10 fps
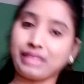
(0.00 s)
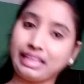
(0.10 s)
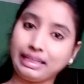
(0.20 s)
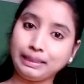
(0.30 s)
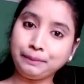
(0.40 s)

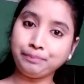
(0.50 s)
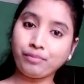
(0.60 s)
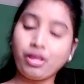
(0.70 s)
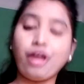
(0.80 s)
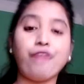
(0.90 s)
clear
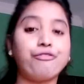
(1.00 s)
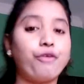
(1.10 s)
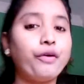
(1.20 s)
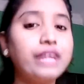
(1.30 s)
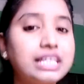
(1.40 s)

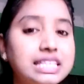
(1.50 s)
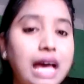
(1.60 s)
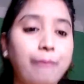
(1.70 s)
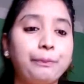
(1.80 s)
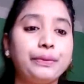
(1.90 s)
for
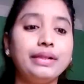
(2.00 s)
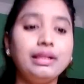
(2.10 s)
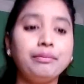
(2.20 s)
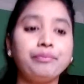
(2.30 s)
example